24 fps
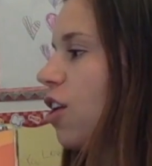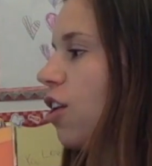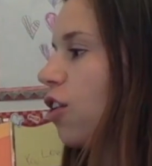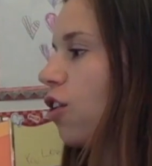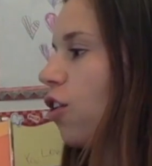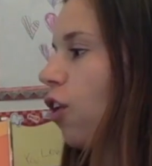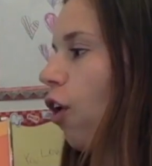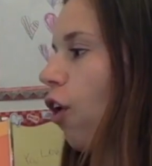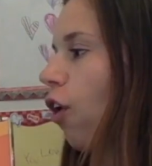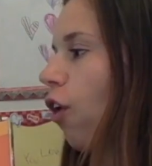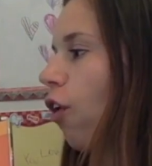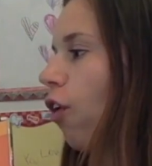
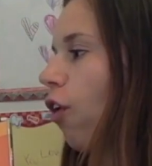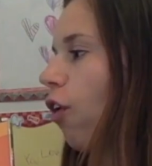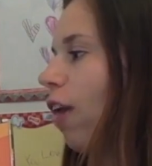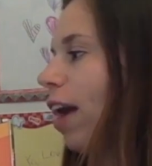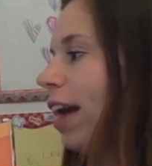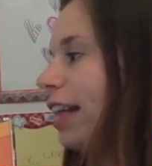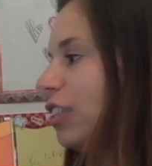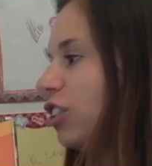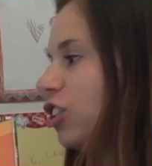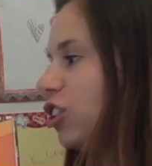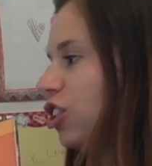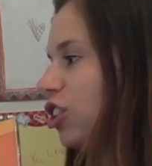
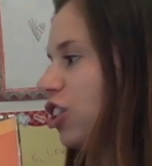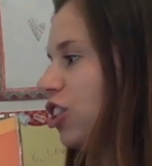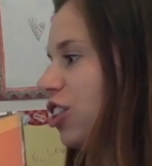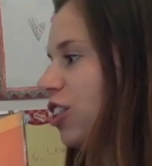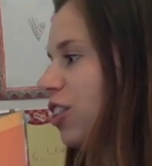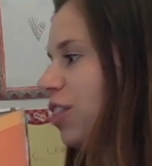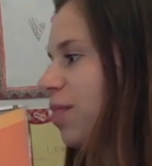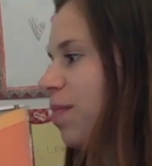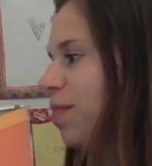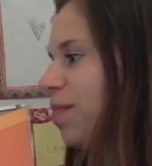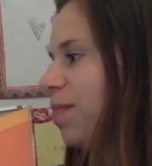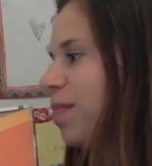Crunch!
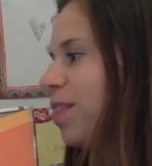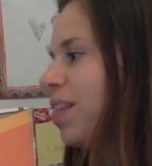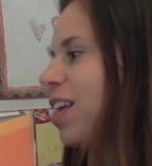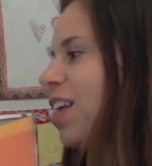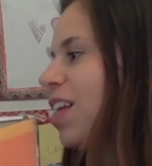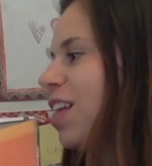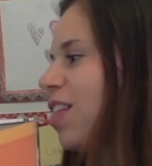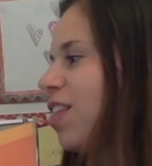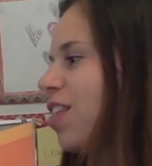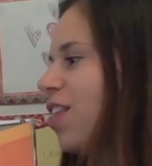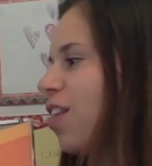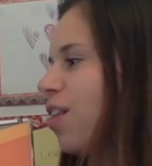
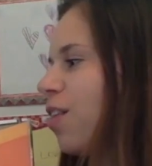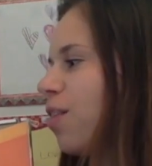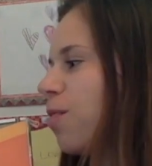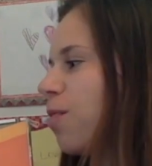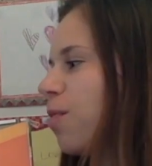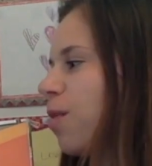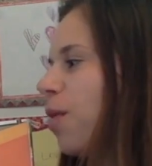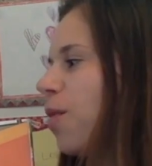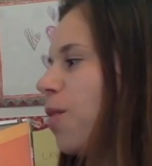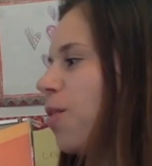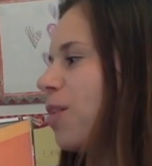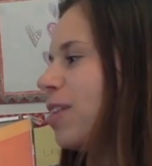The
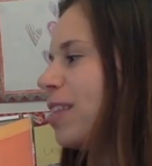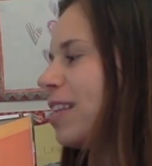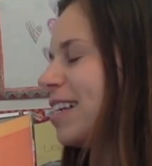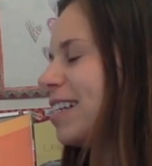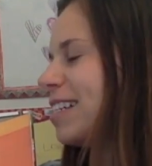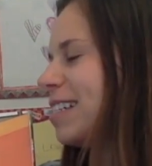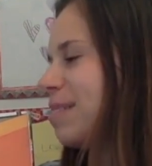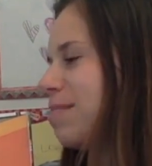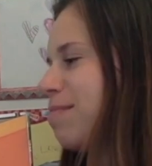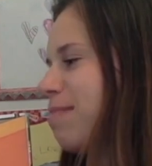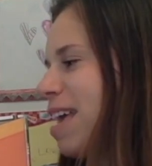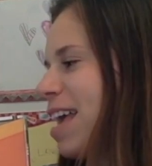road
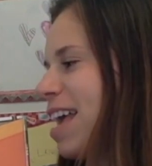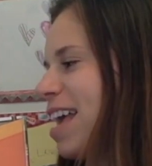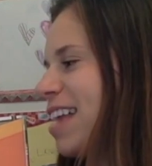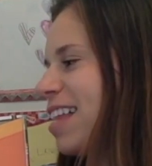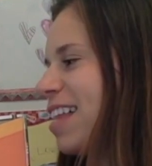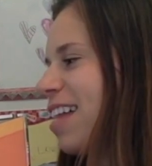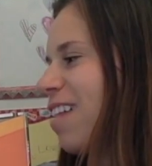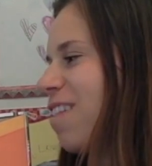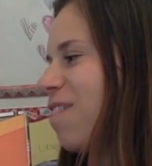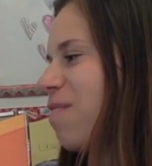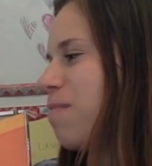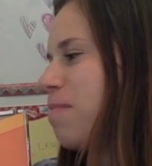is made
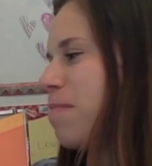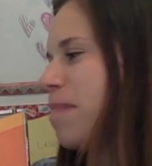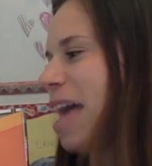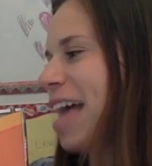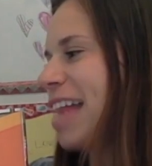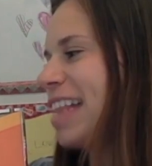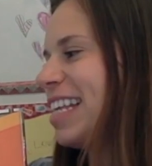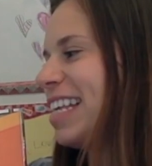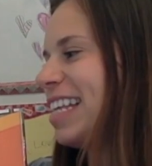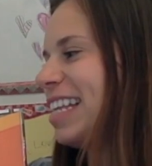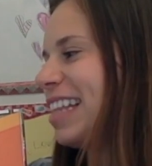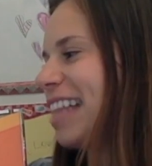of
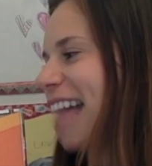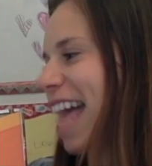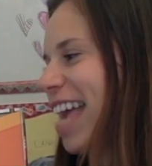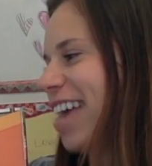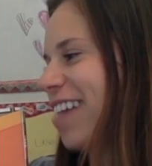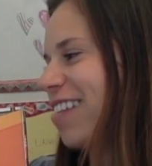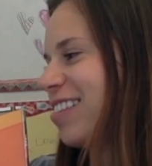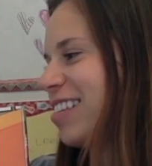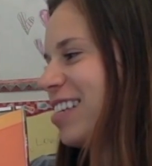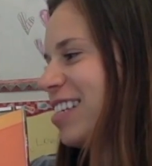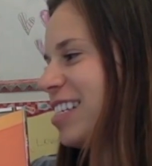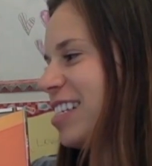many
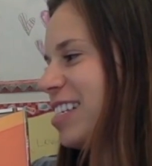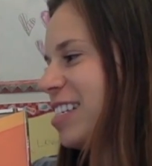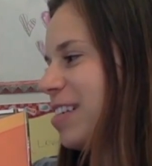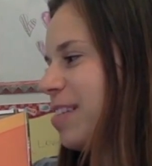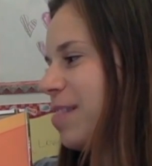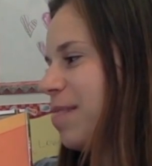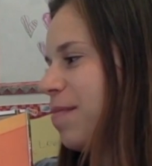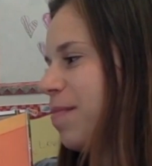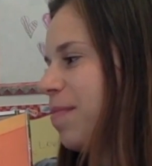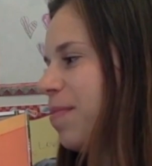layers.